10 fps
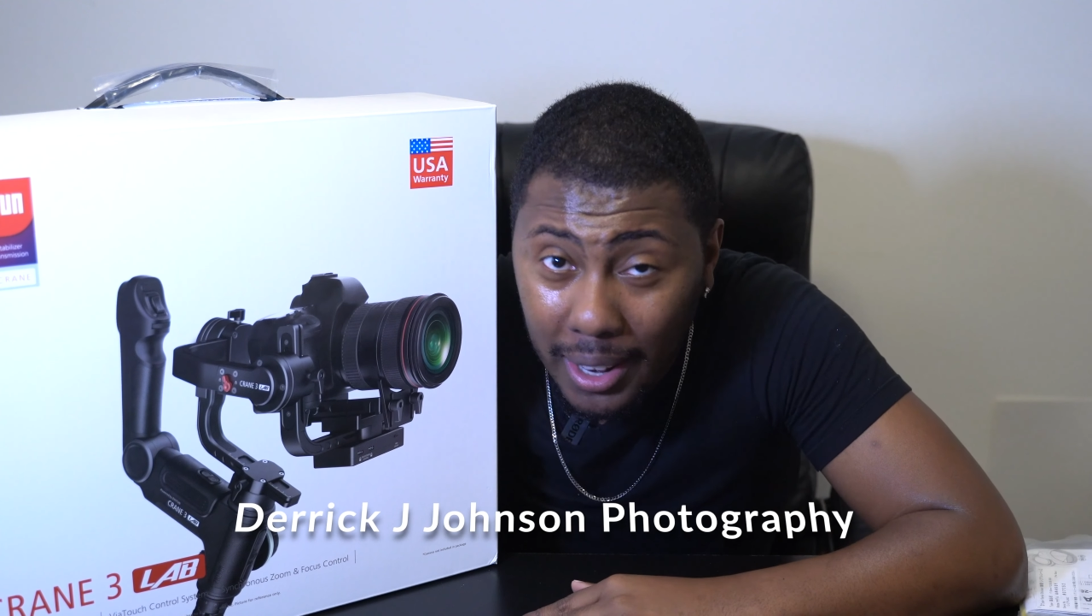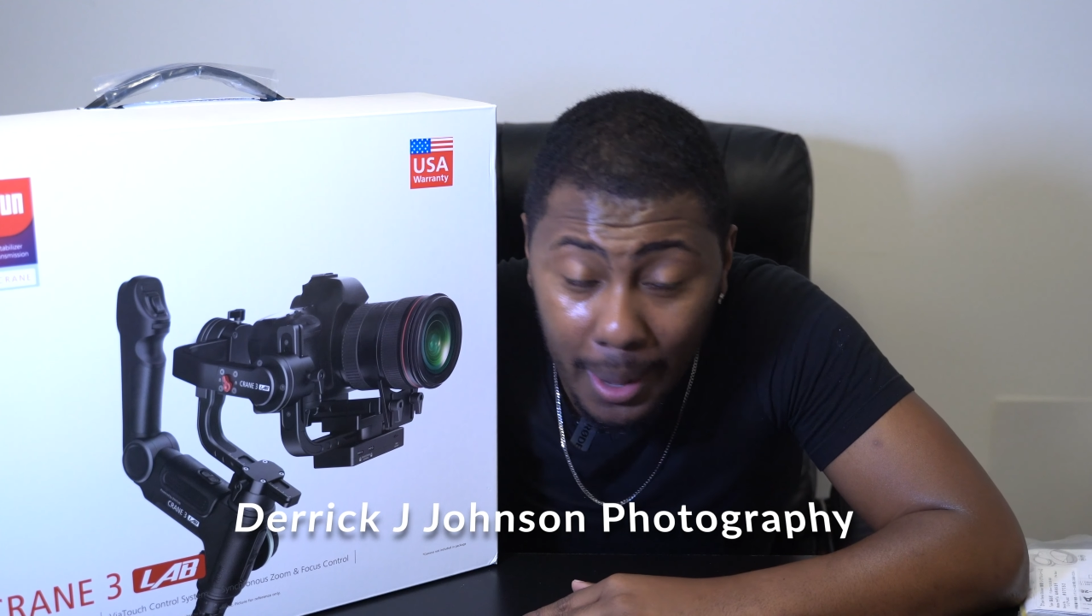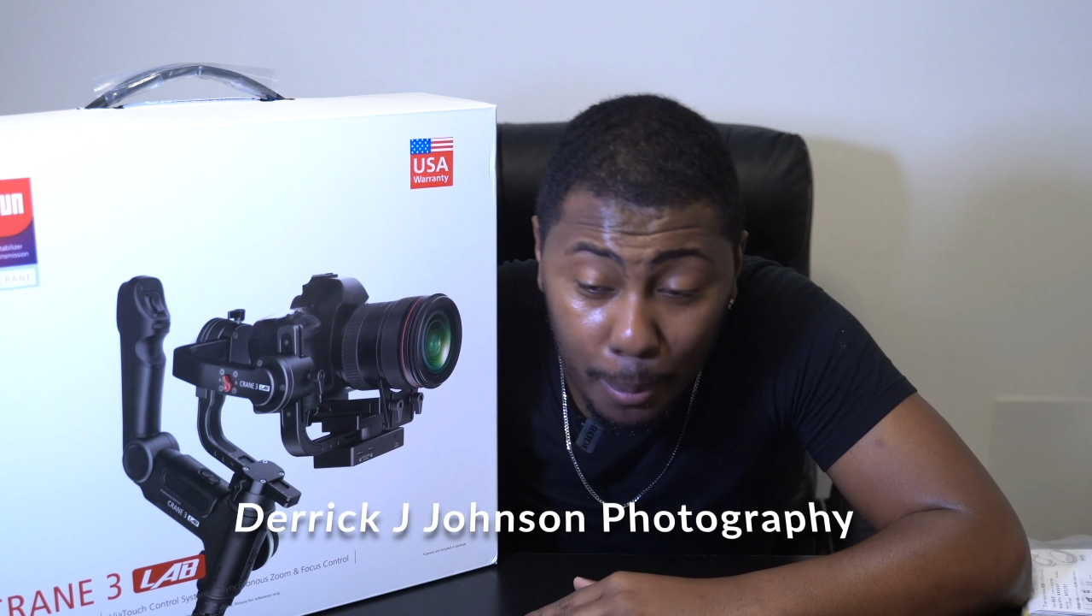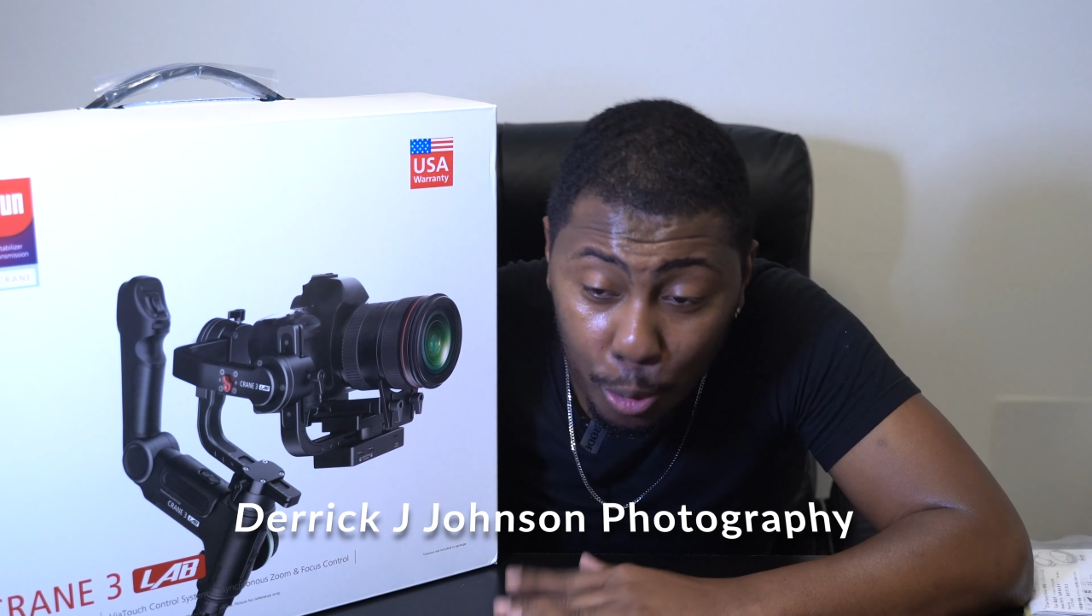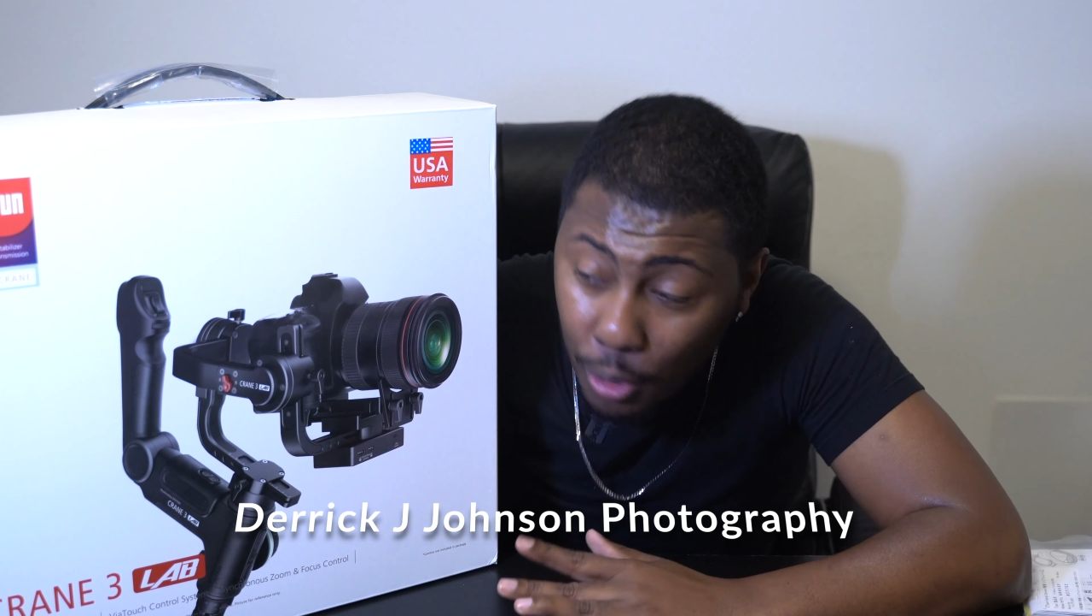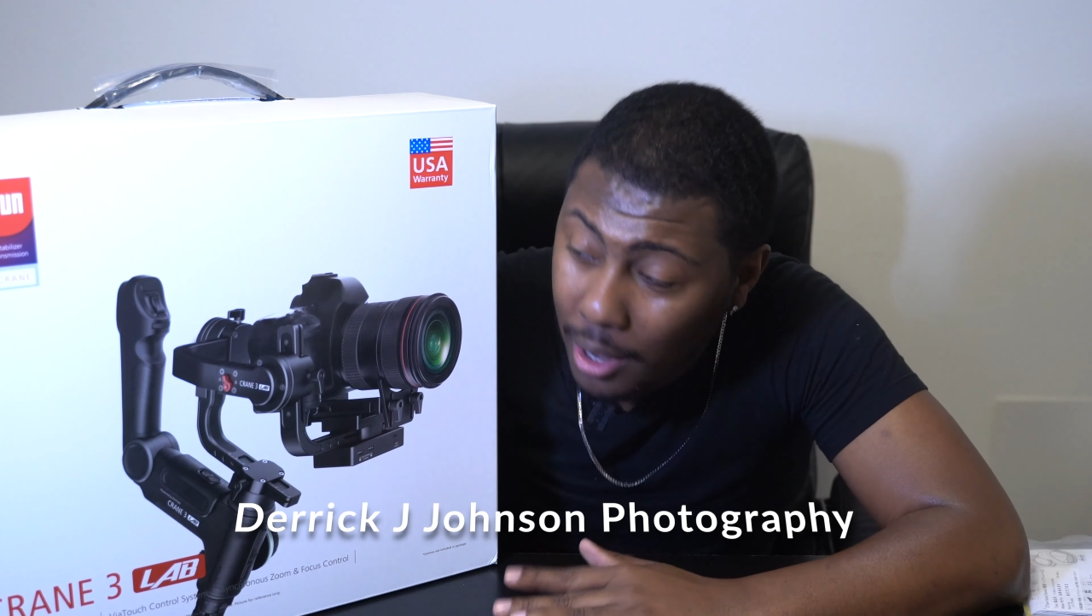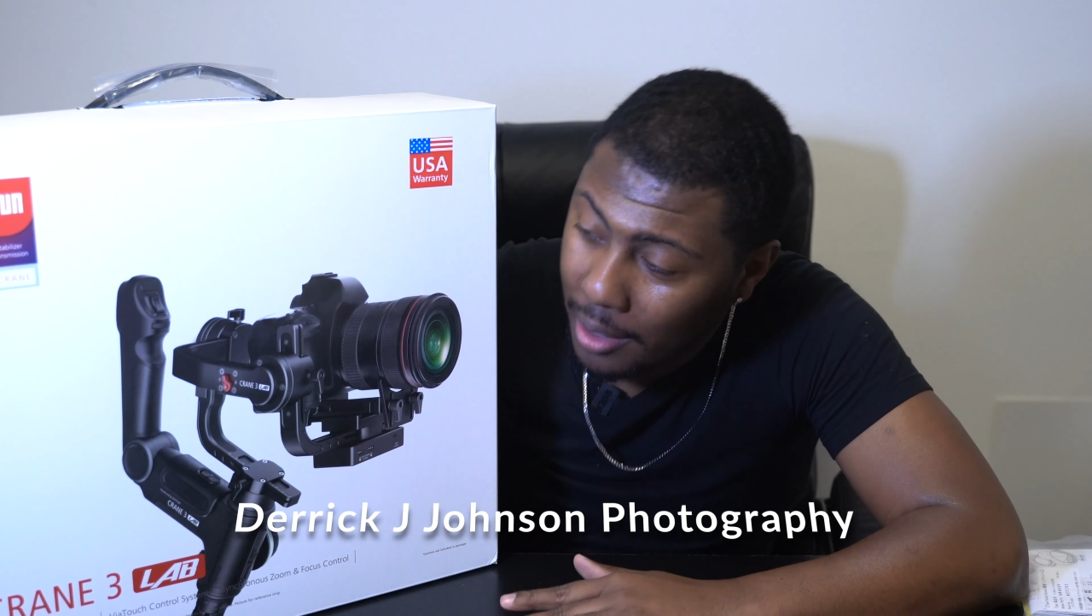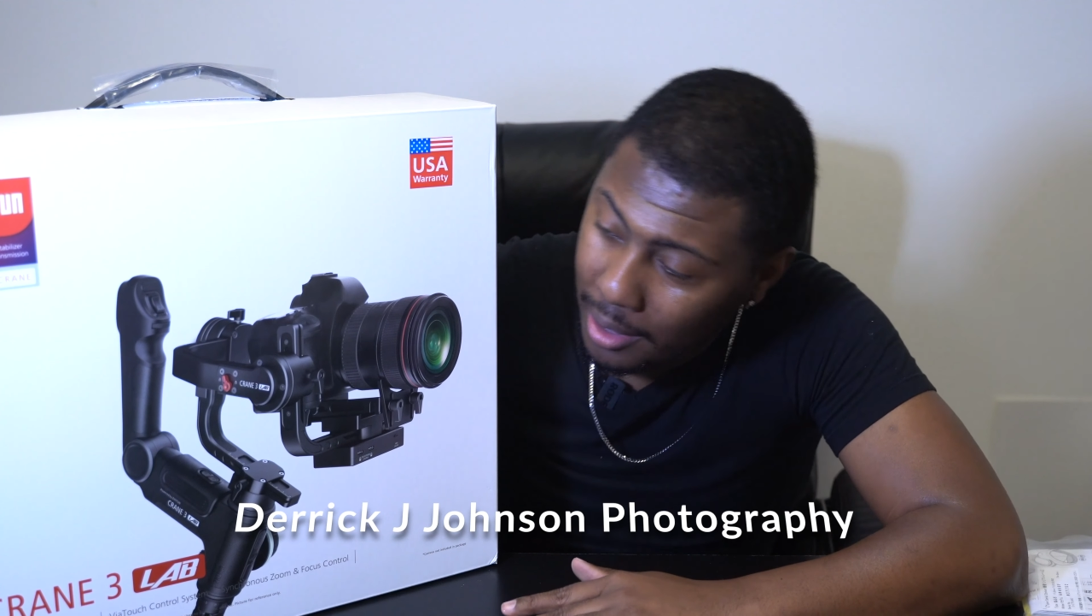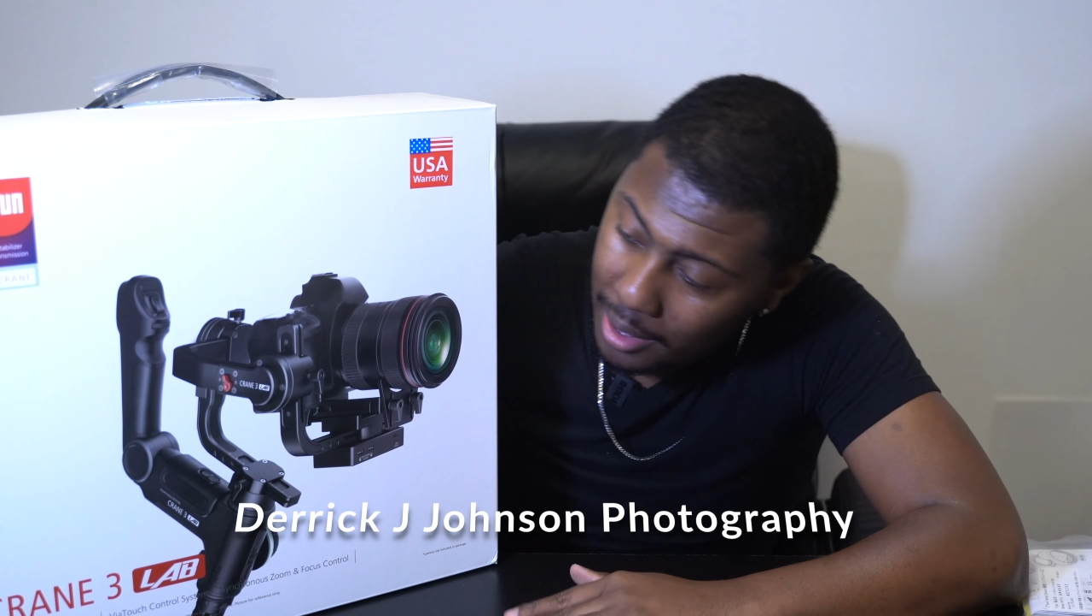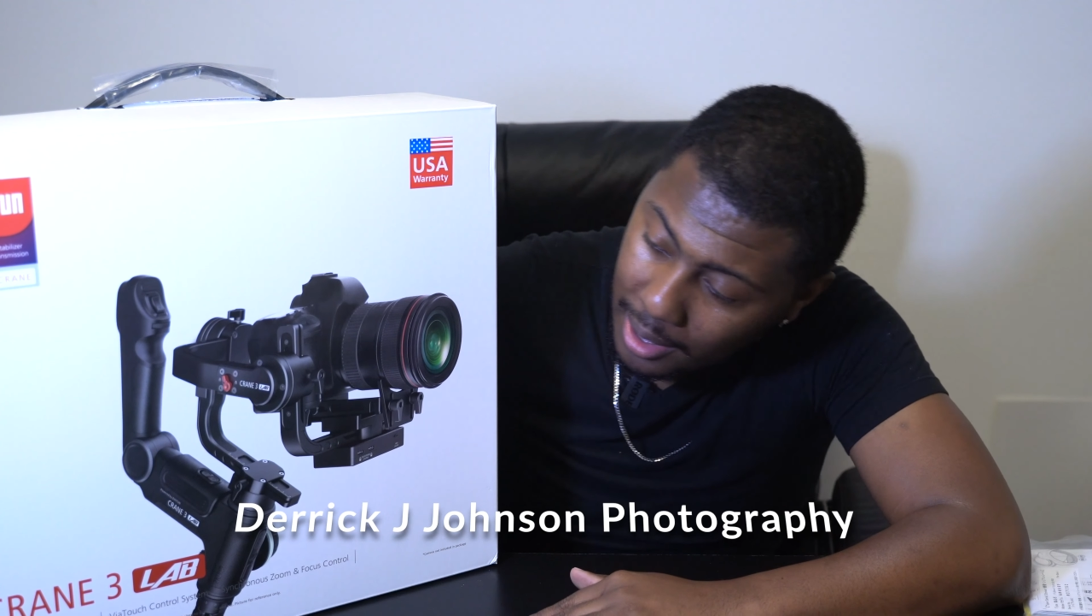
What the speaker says: Lab 3,